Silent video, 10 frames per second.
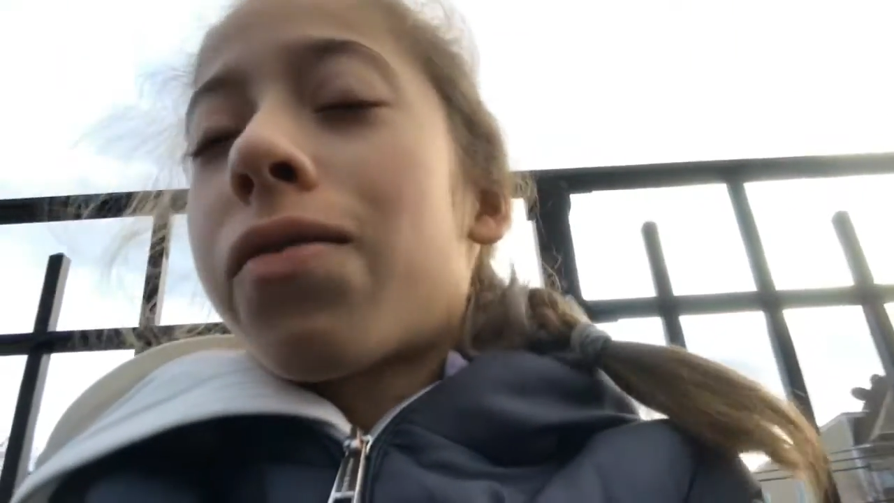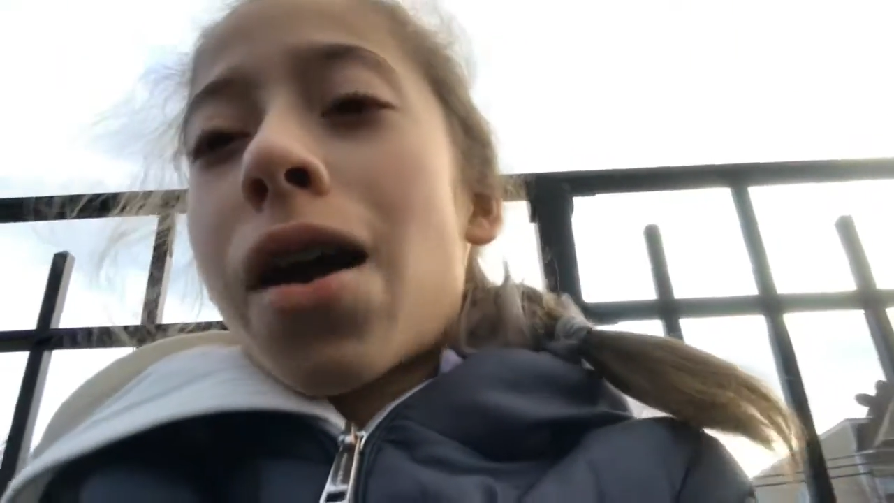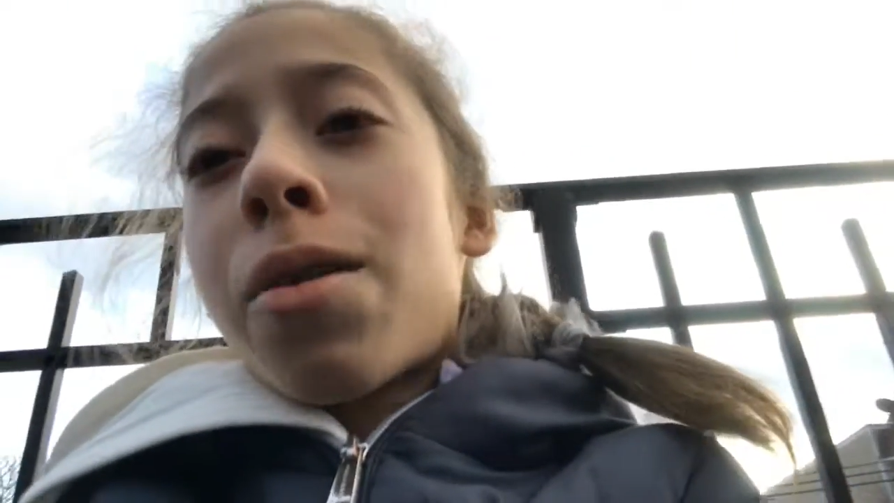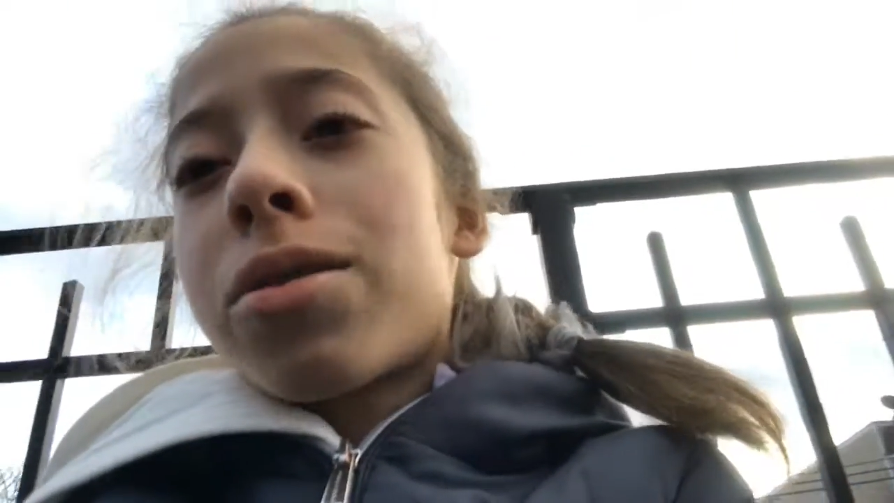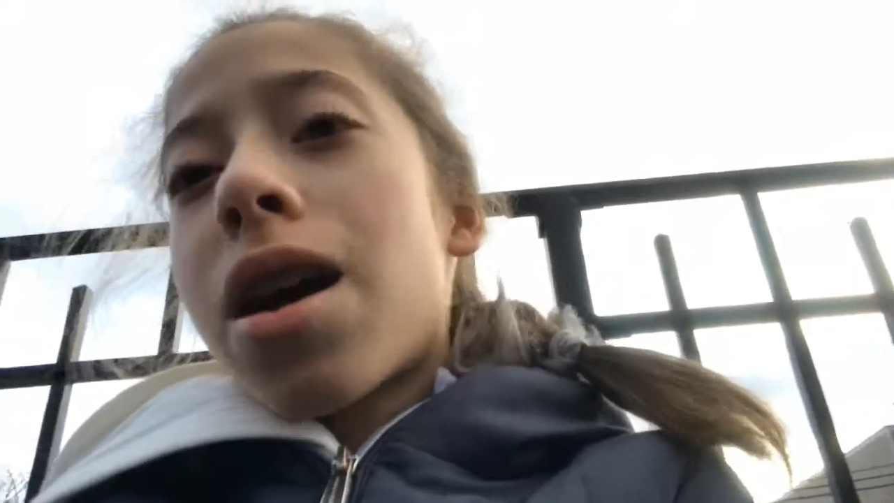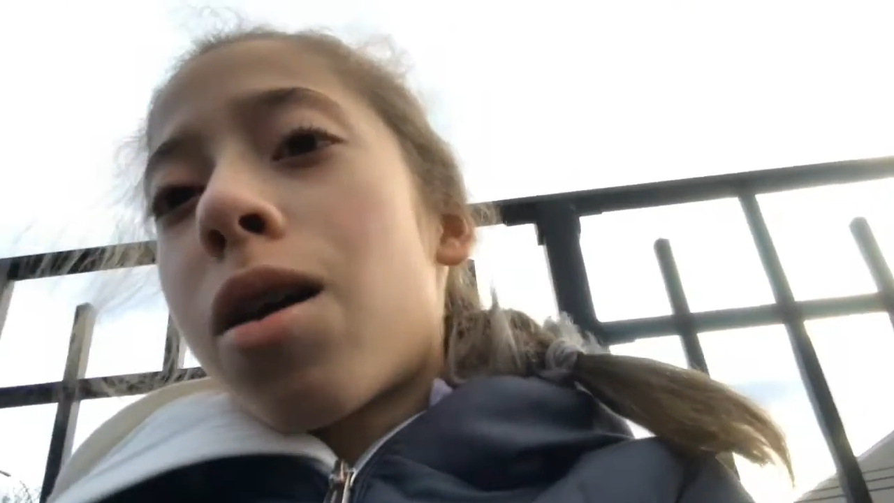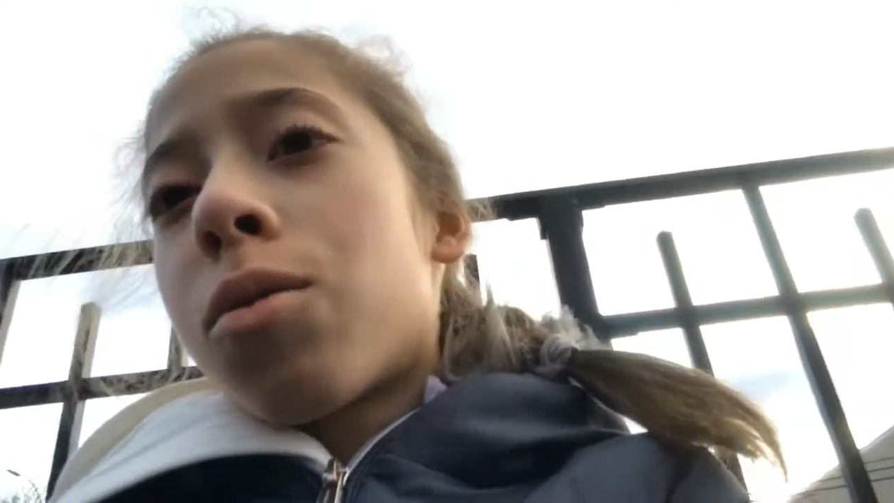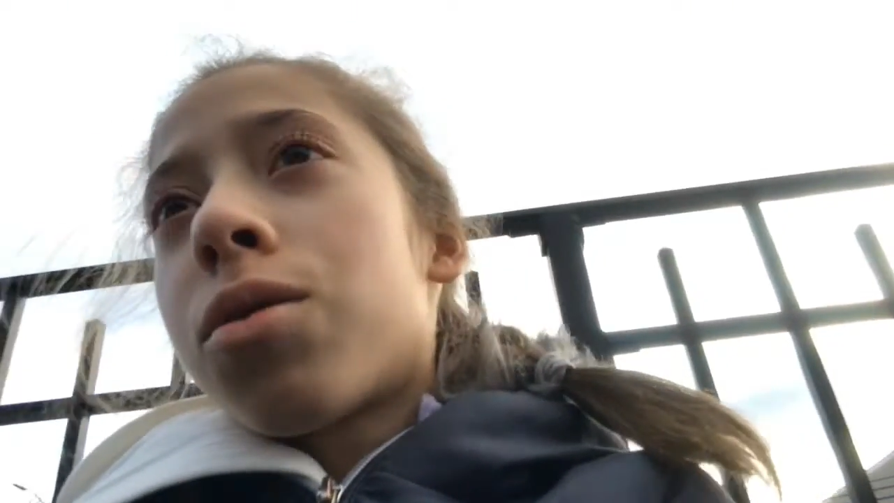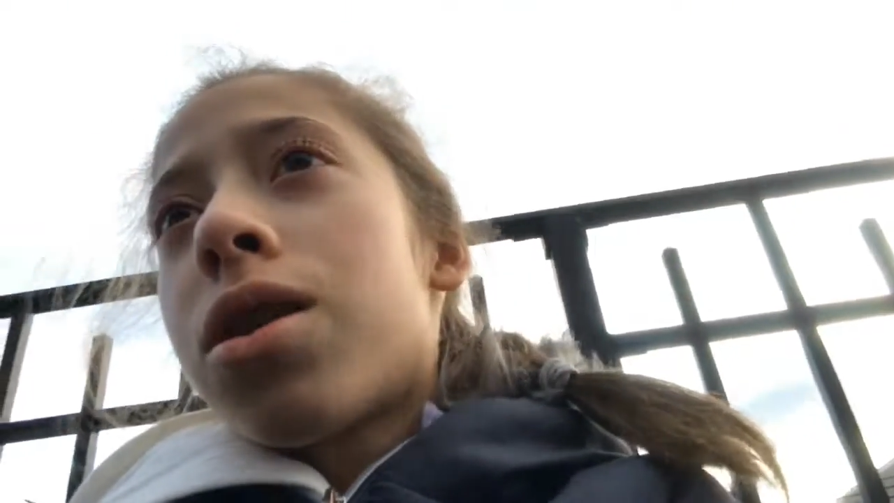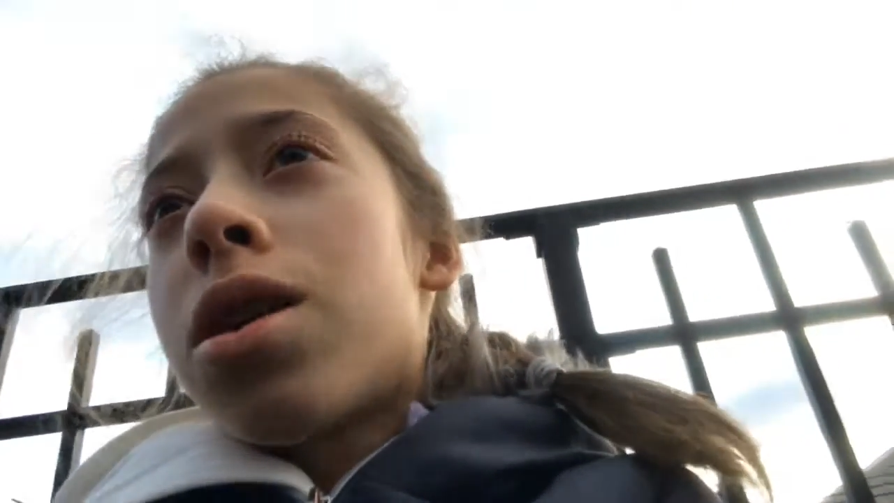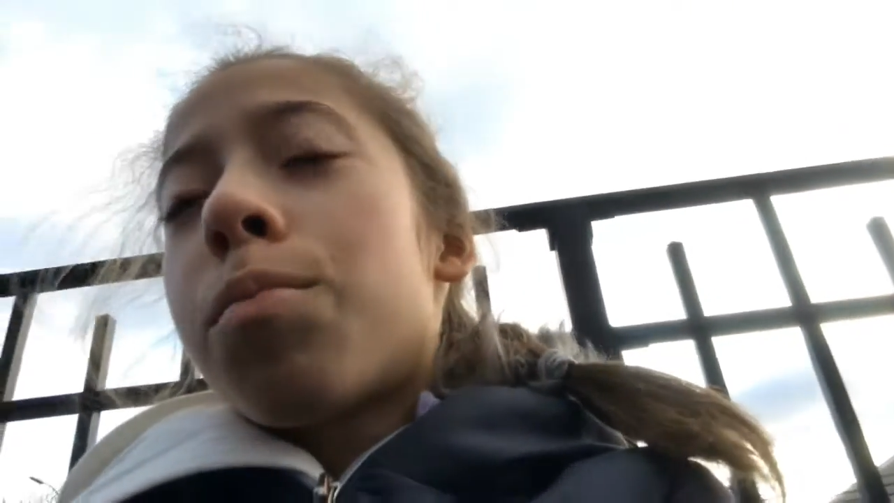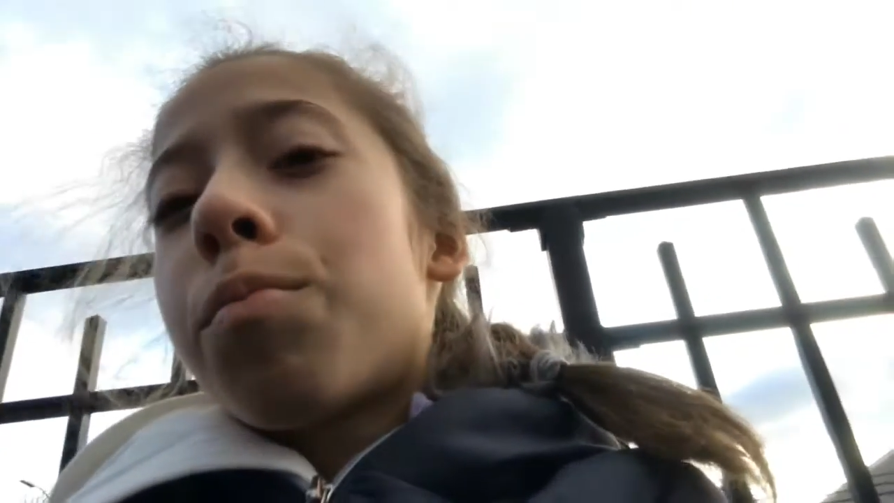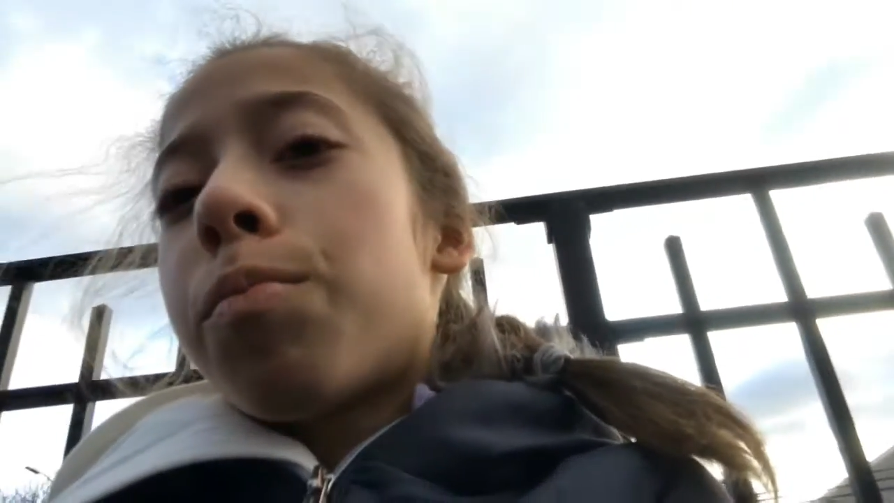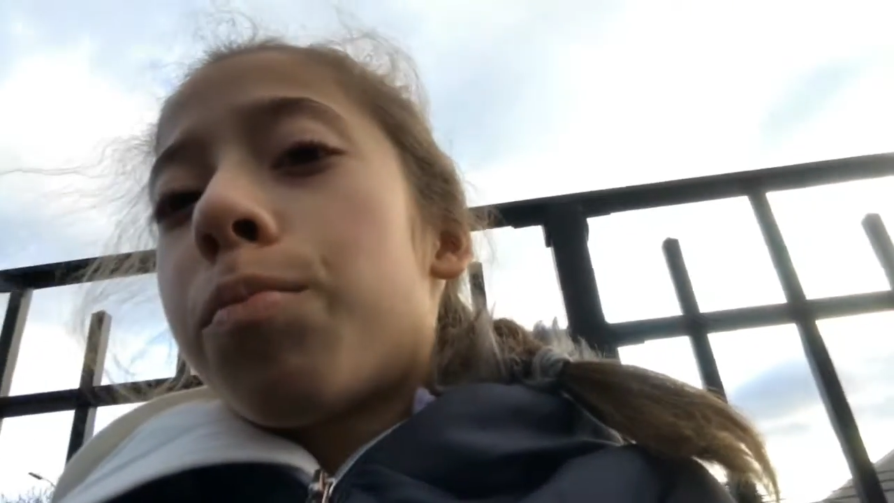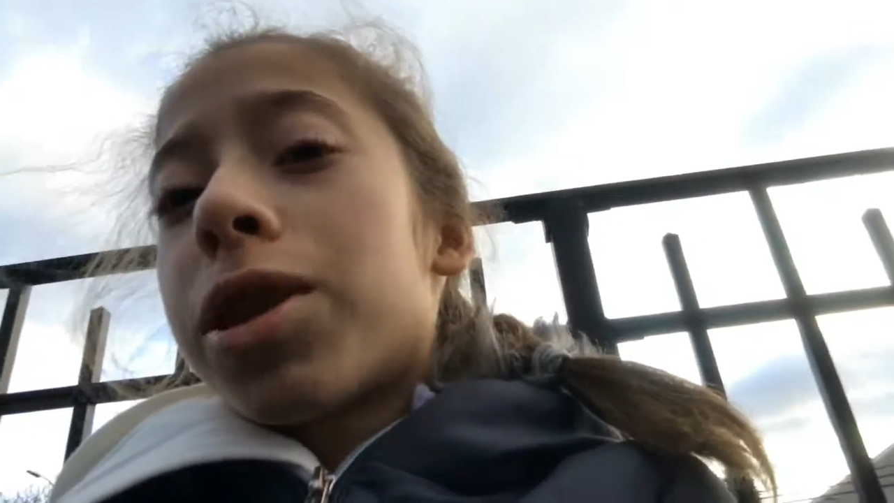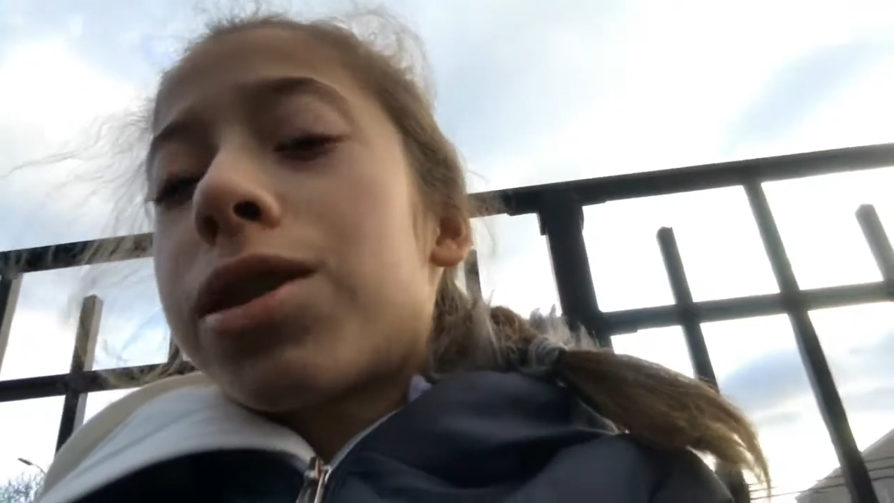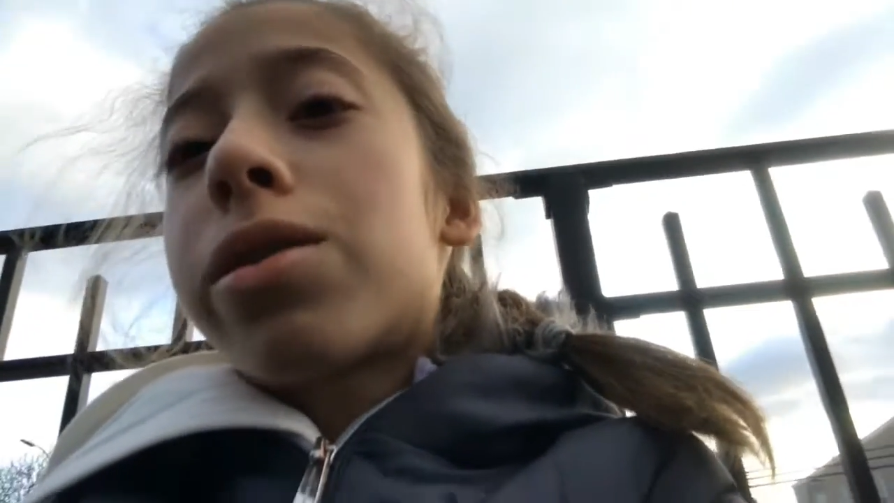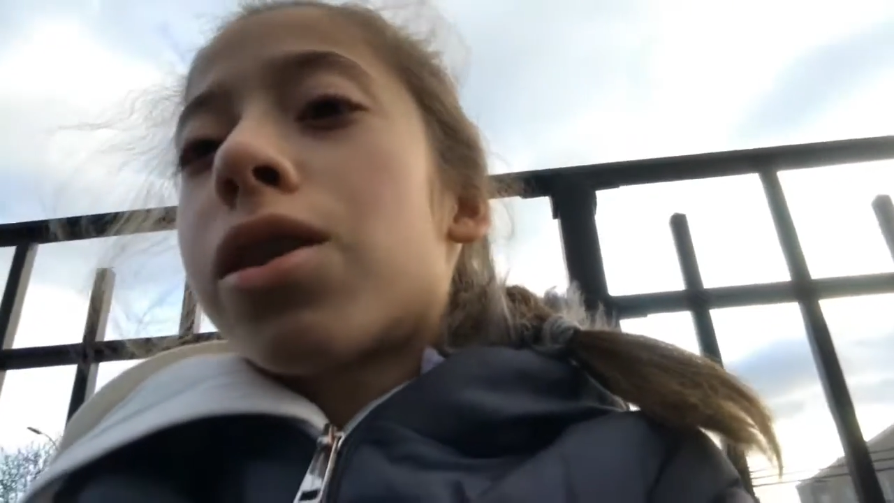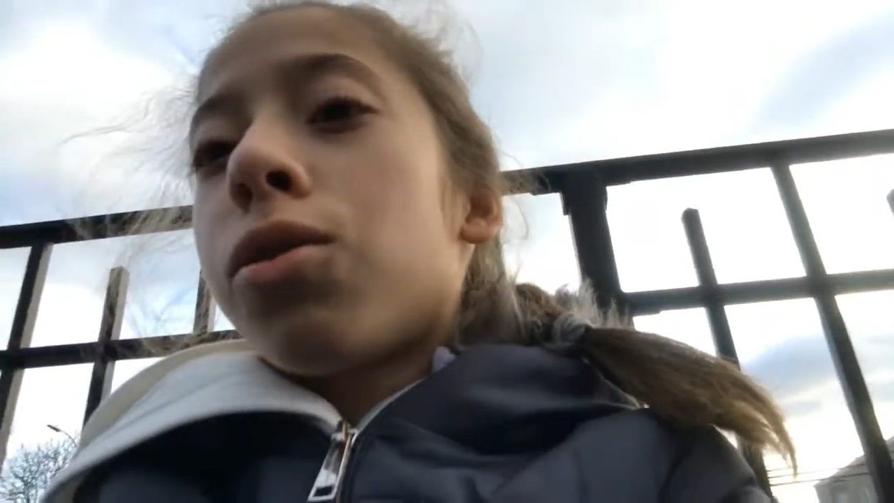I found out Blitz